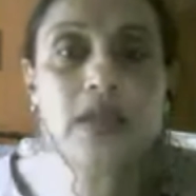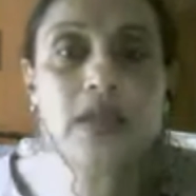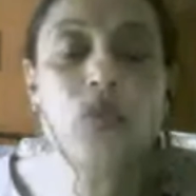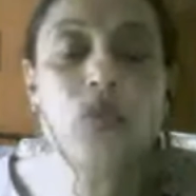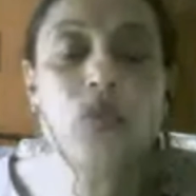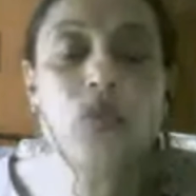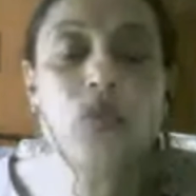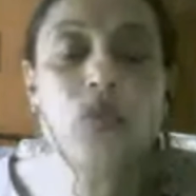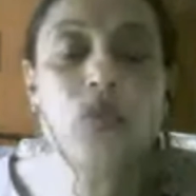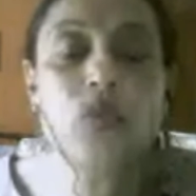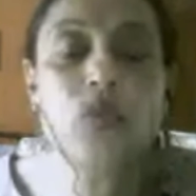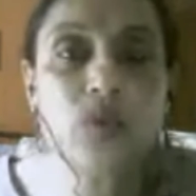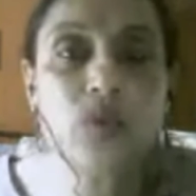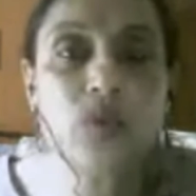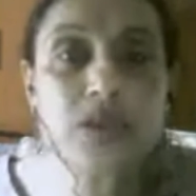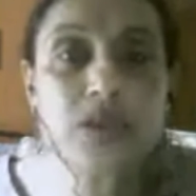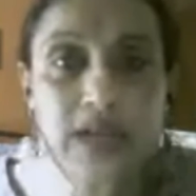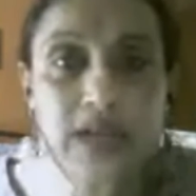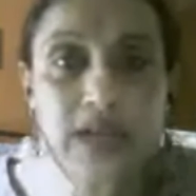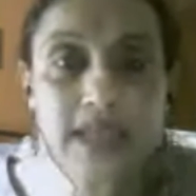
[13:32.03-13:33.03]
What
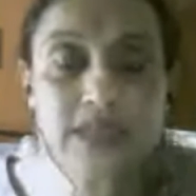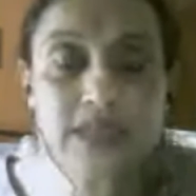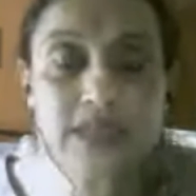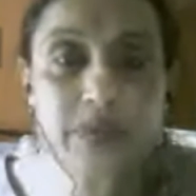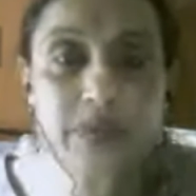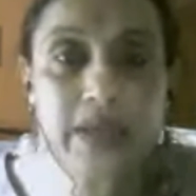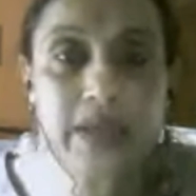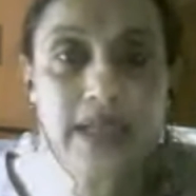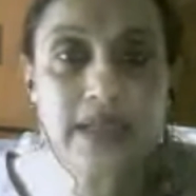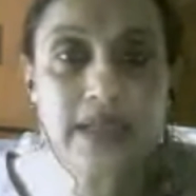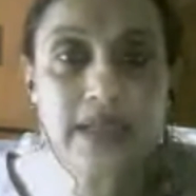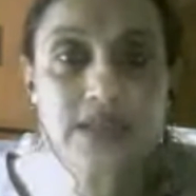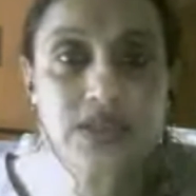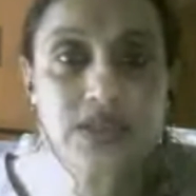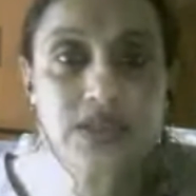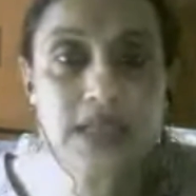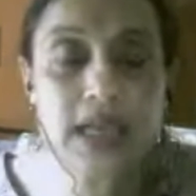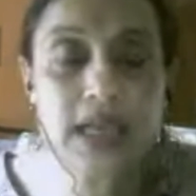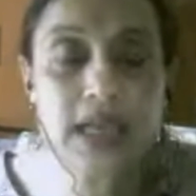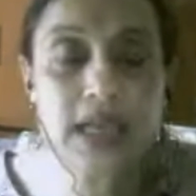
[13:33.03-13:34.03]
was your
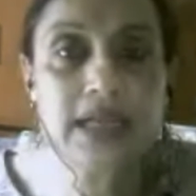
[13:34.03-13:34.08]
experience?